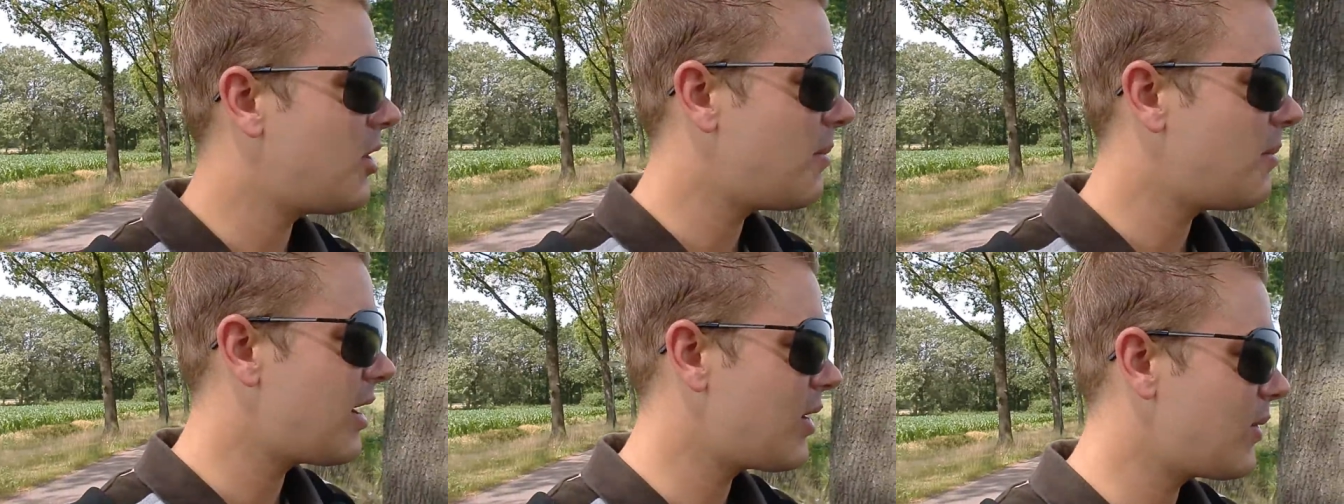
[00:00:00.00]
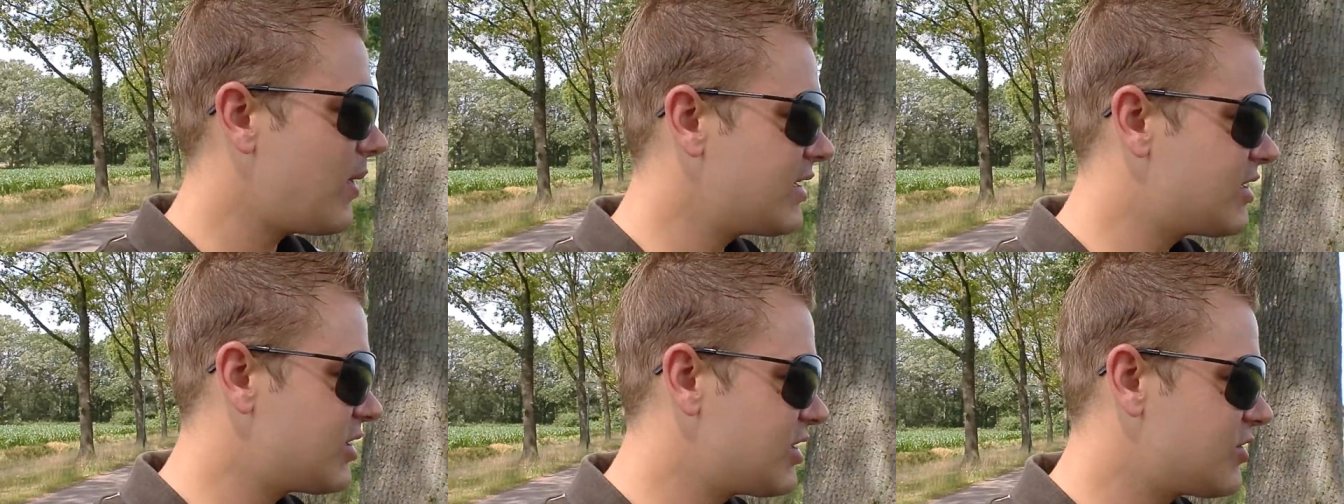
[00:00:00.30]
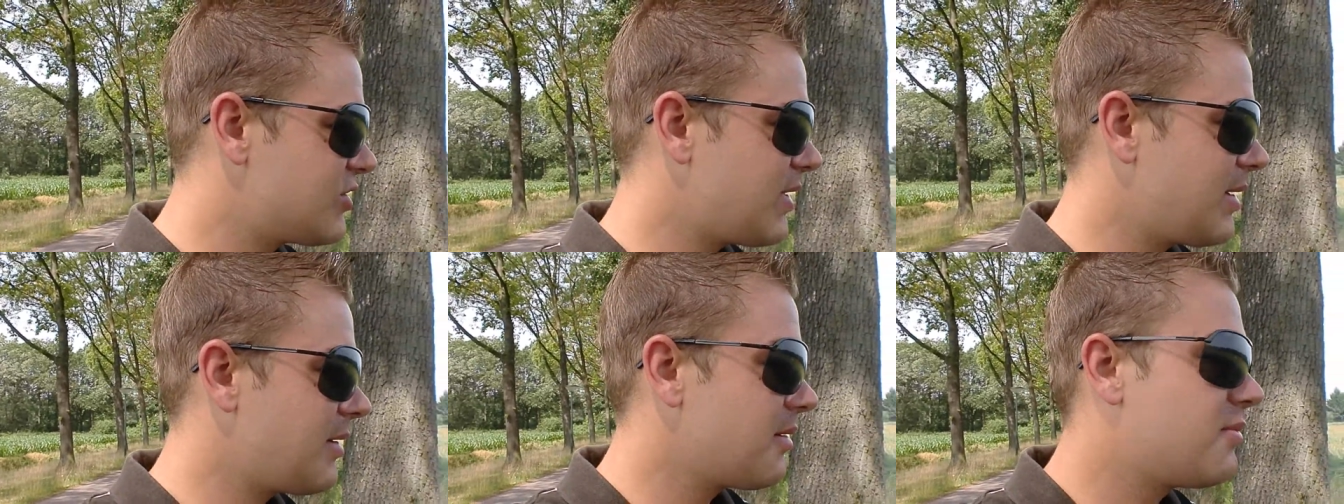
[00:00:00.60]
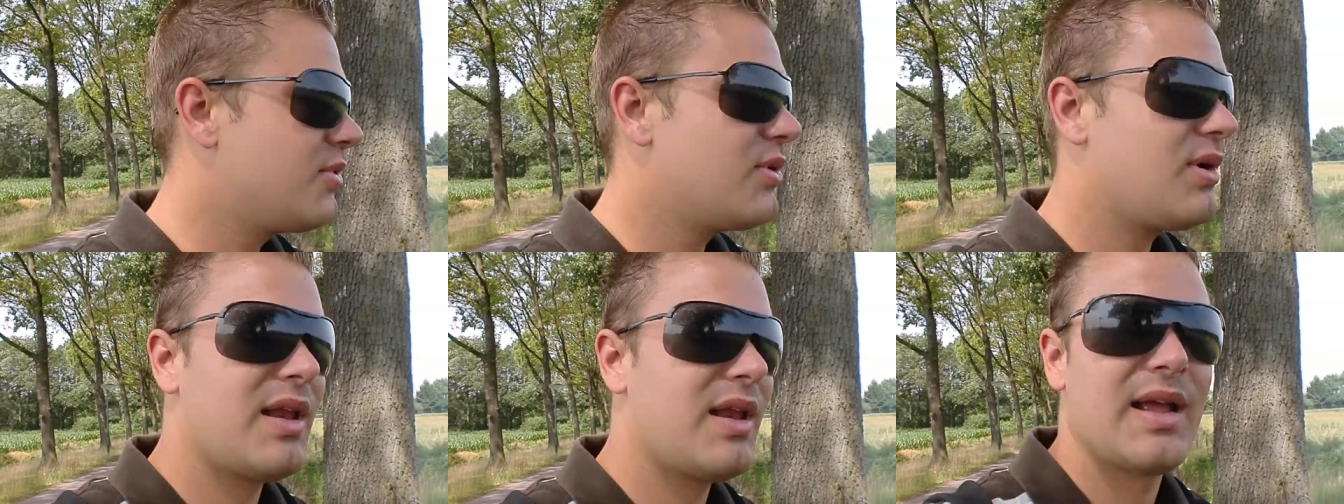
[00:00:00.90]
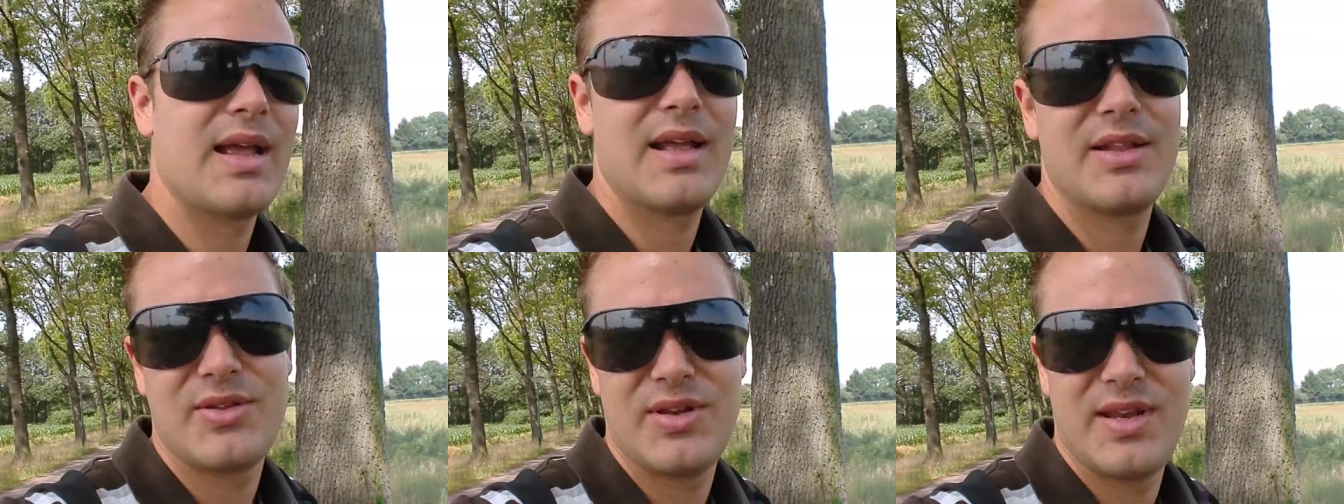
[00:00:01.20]
on my way to the swimming pool
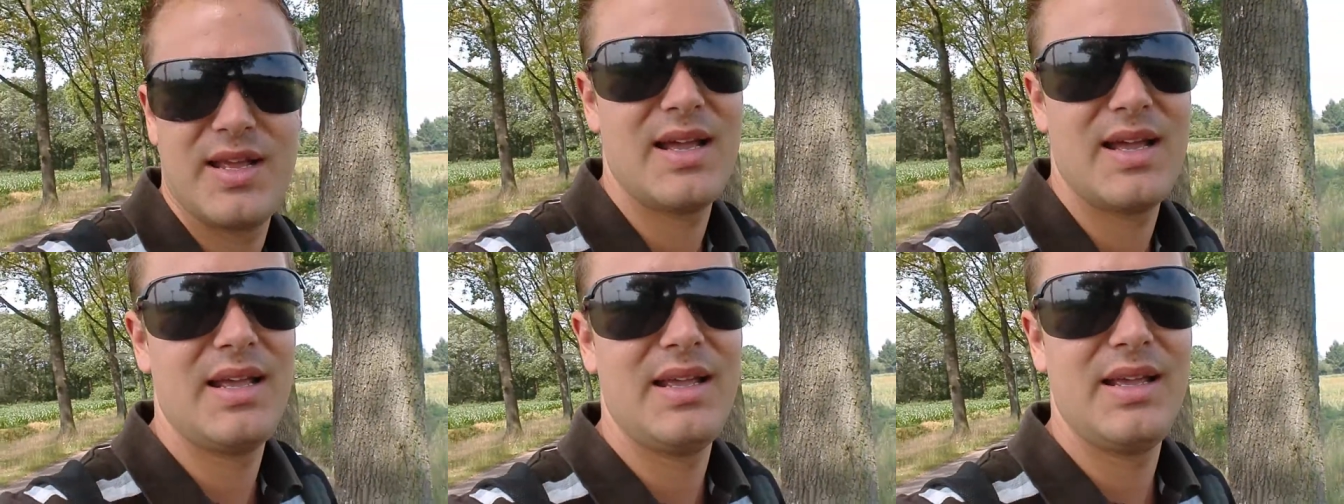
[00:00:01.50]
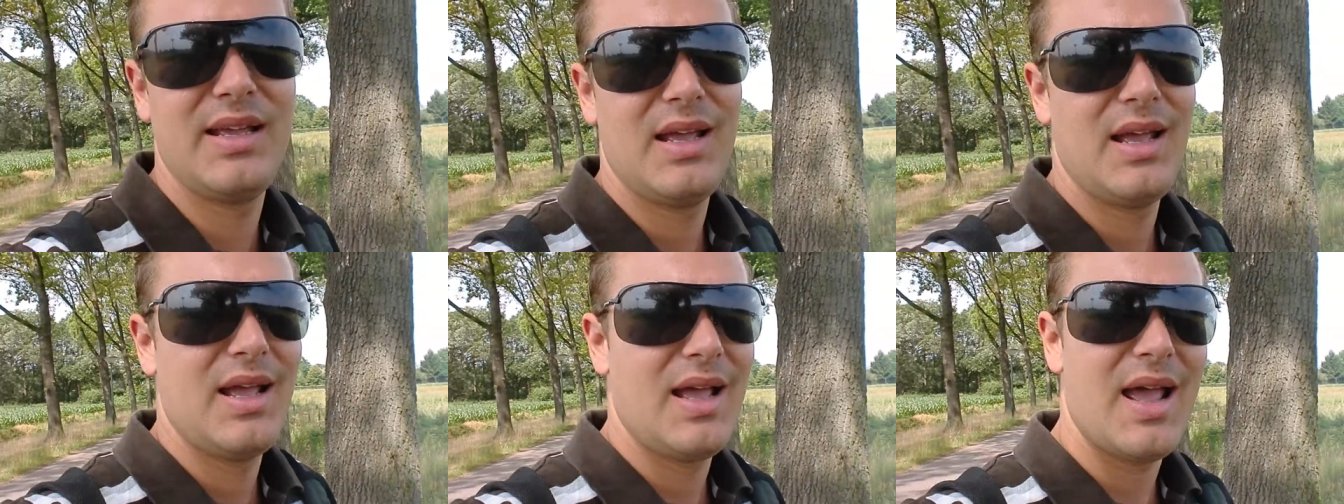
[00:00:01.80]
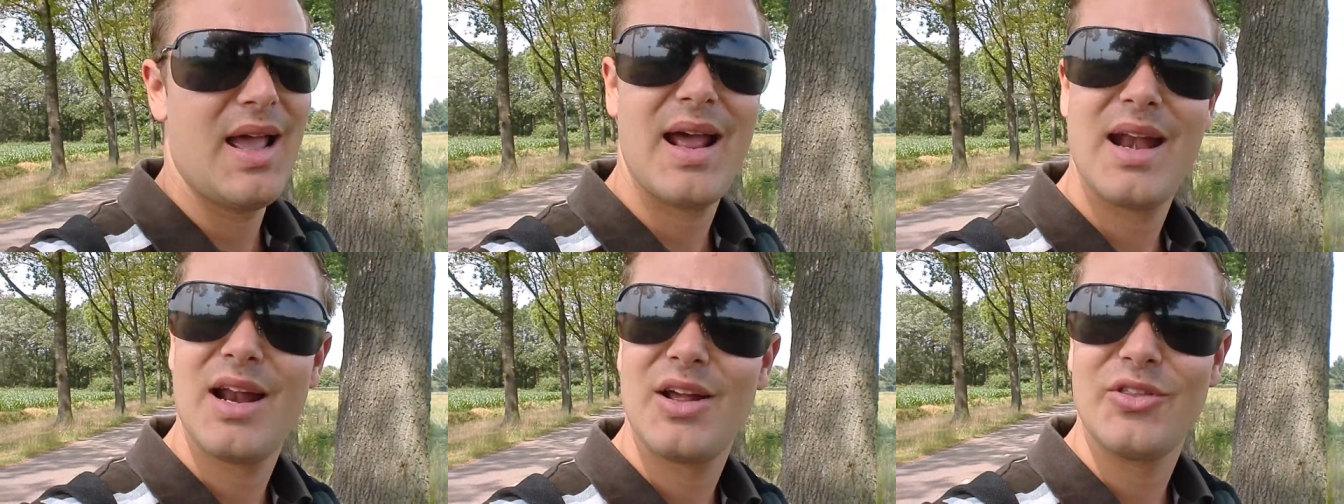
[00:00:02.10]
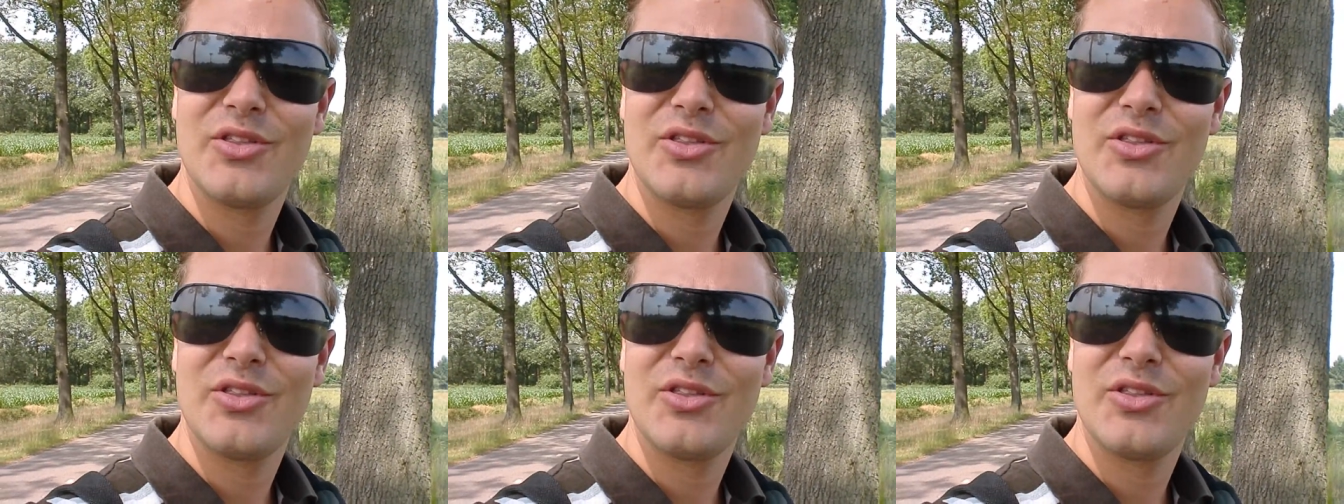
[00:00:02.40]
again today and I